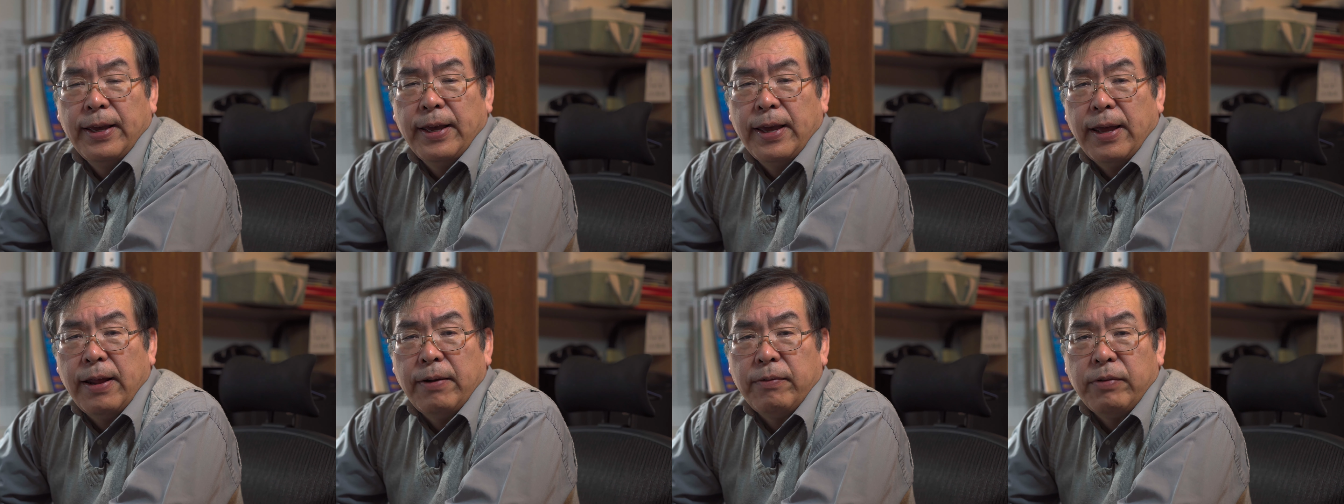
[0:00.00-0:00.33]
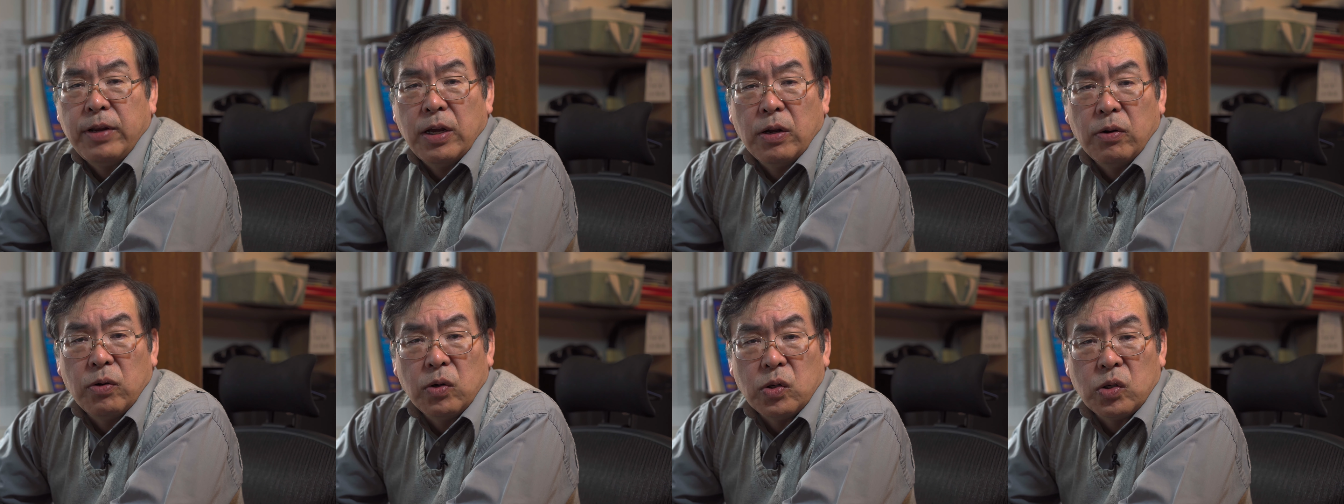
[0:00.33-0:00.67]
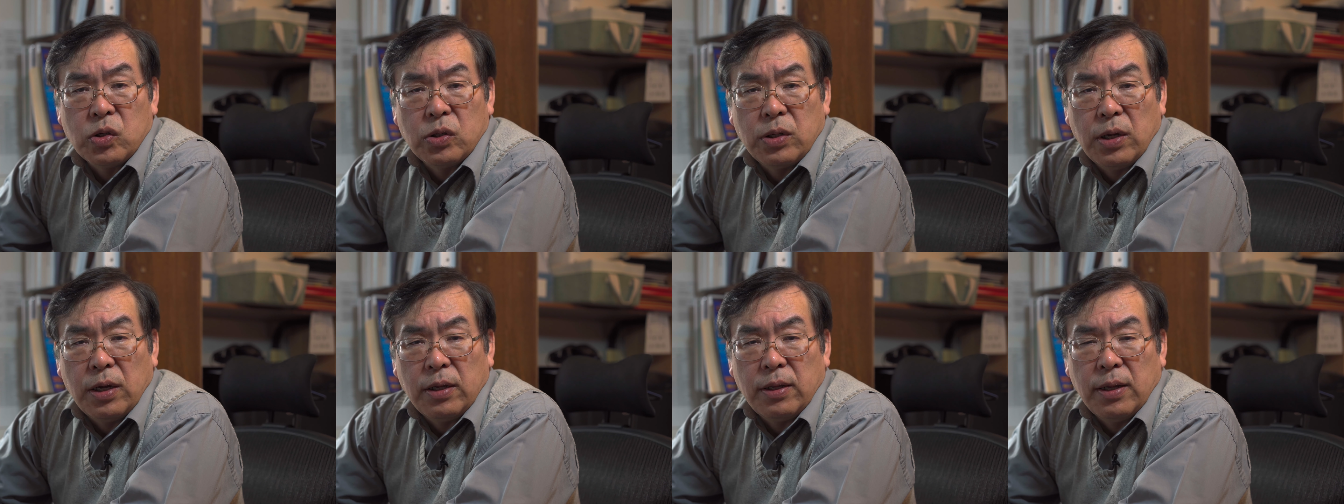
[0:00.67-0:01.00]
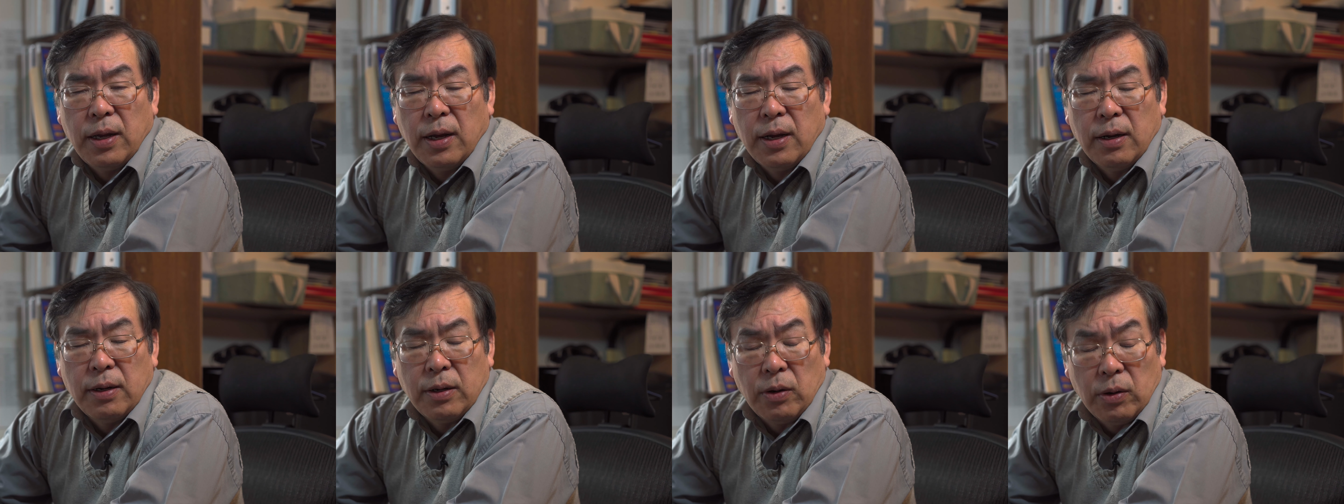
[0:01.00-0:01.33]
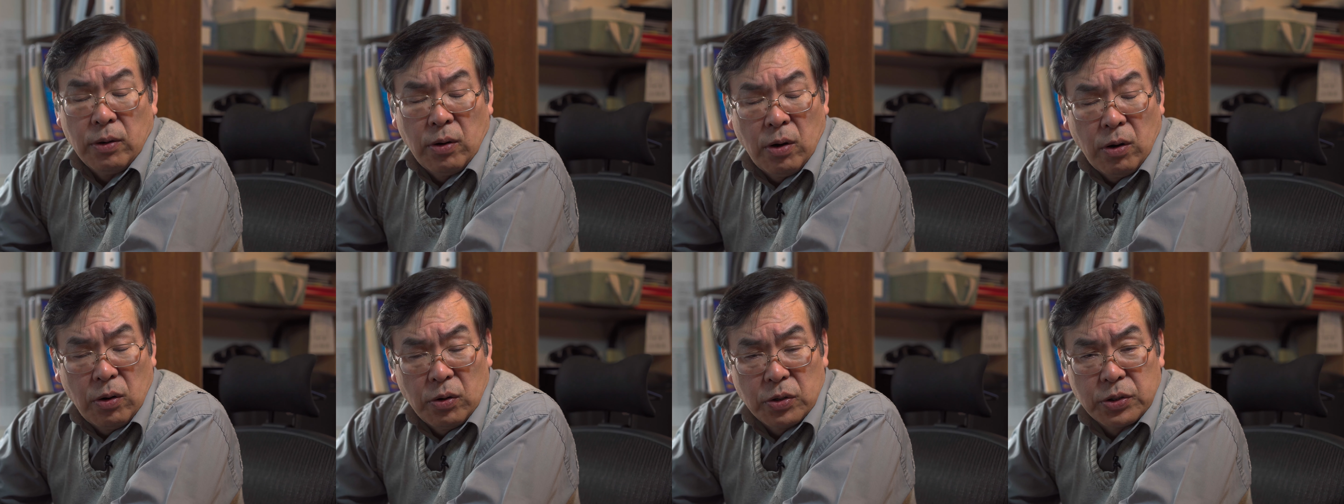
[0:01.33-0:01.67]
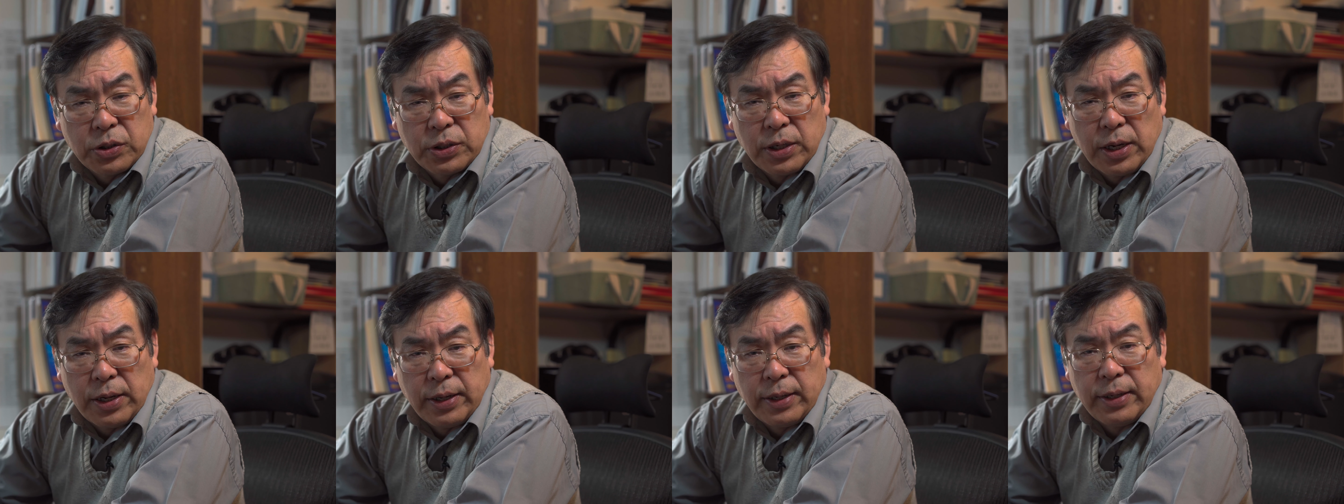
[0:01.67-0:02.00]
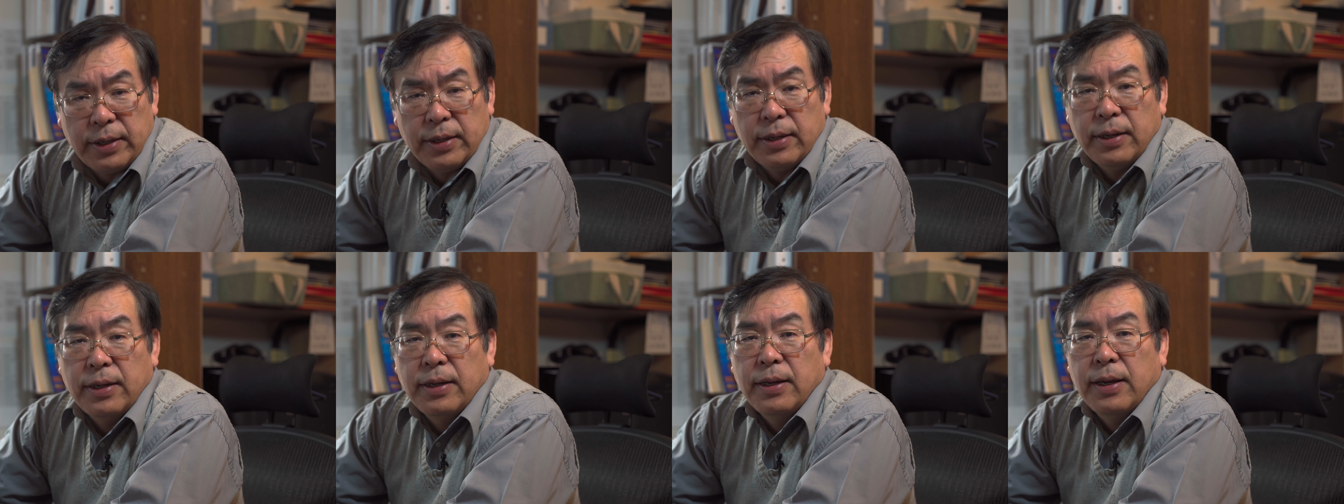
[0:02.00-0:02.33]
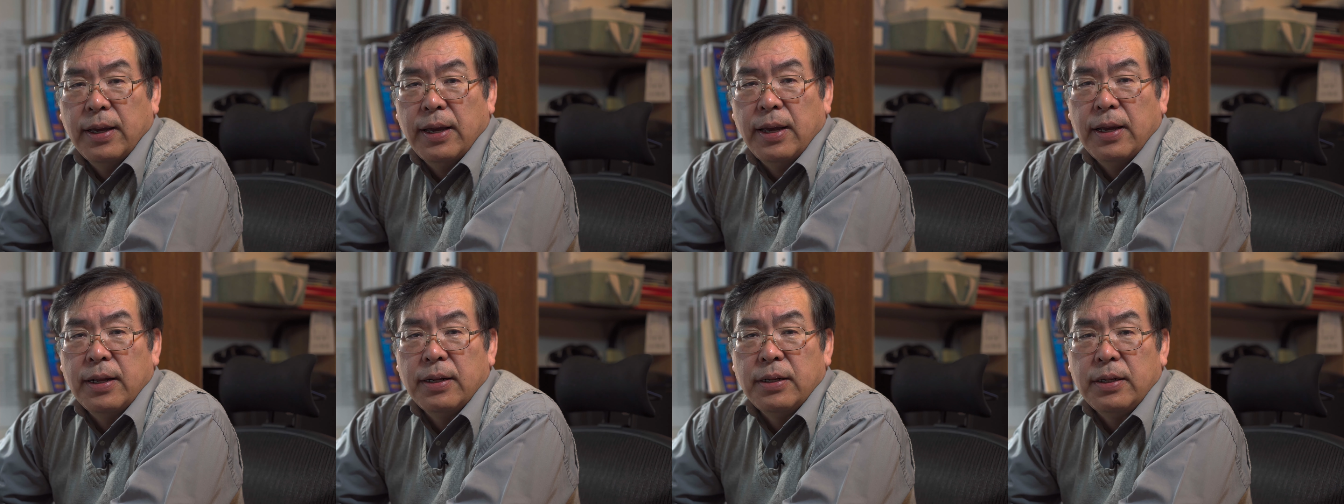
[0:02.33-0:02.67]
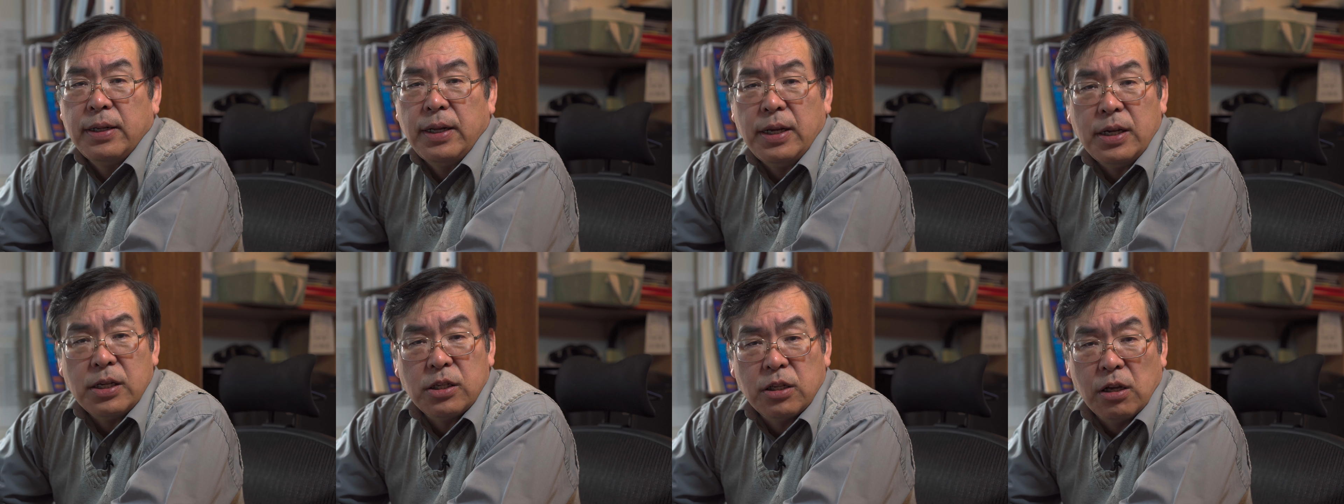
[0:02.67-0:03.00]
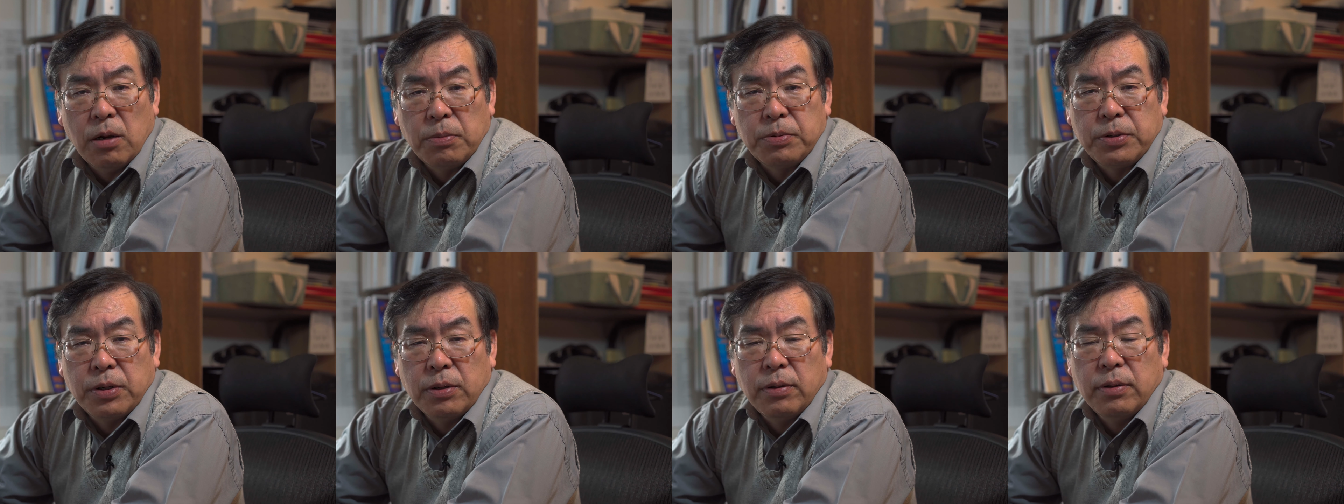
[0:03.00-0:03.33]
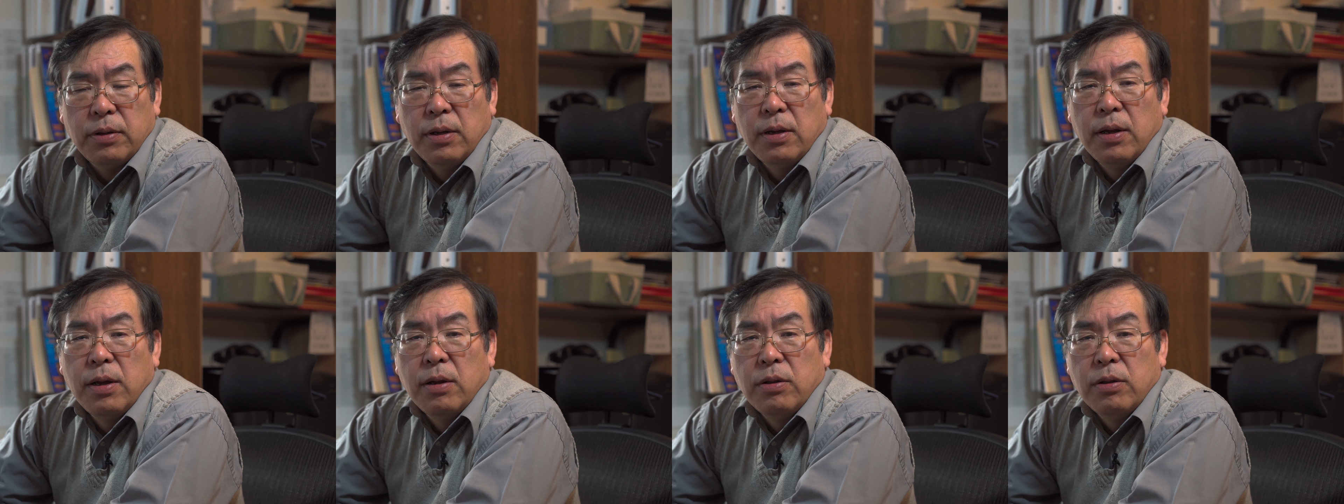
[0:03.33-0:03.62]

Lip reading: and real estate, wholesaling and lease option,